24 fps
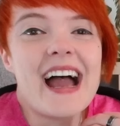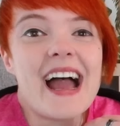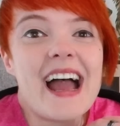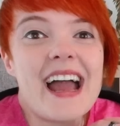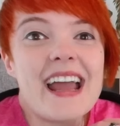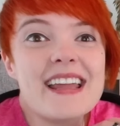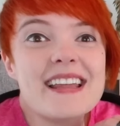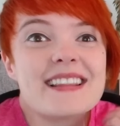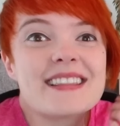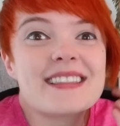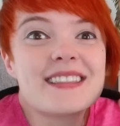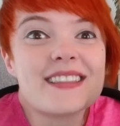
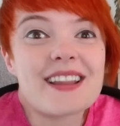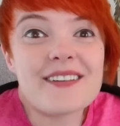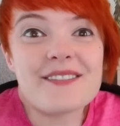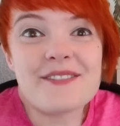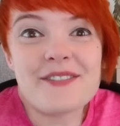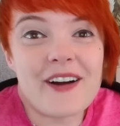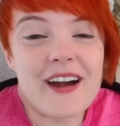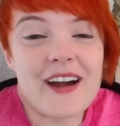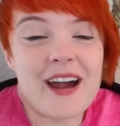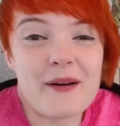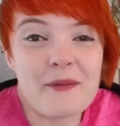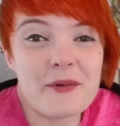I
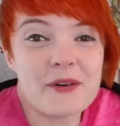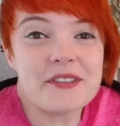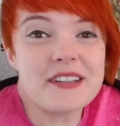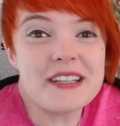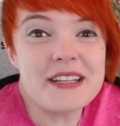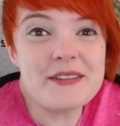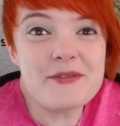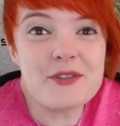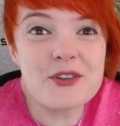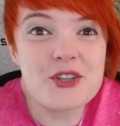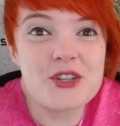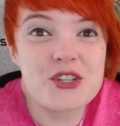love her. I
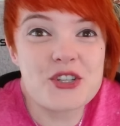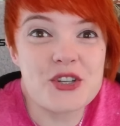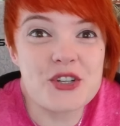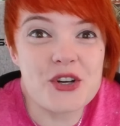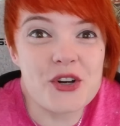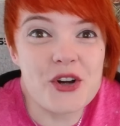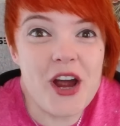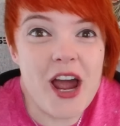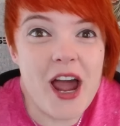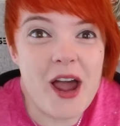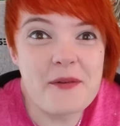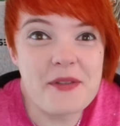wasn't even
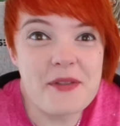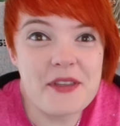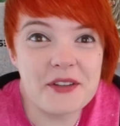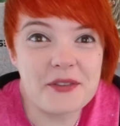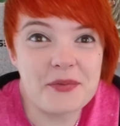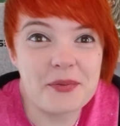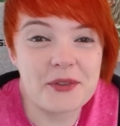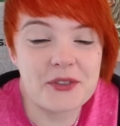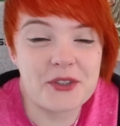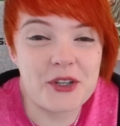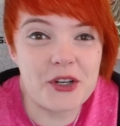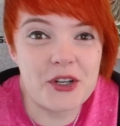sure how
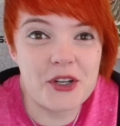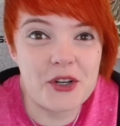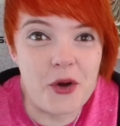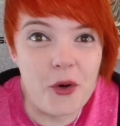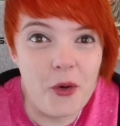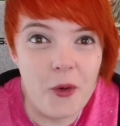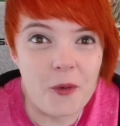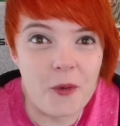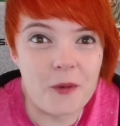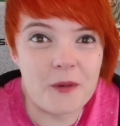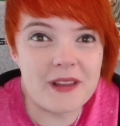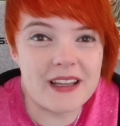this was gonna
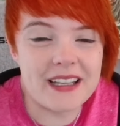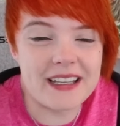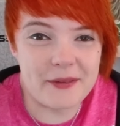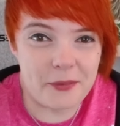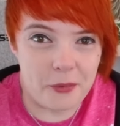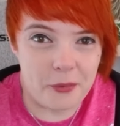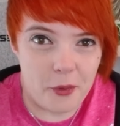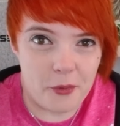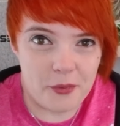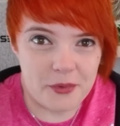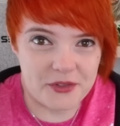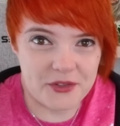go, like
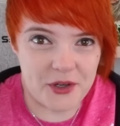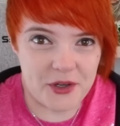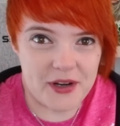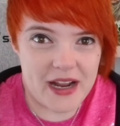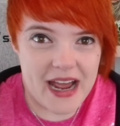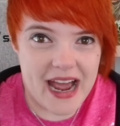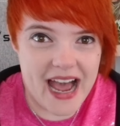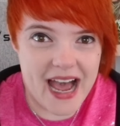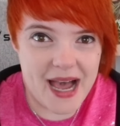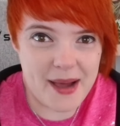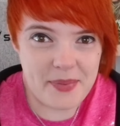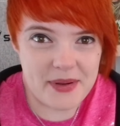what was gonna
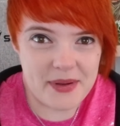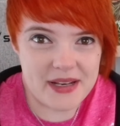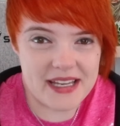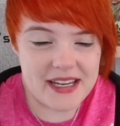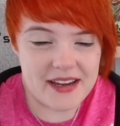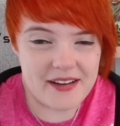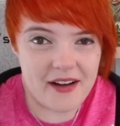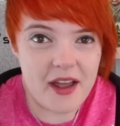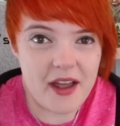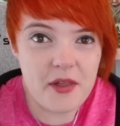happen here.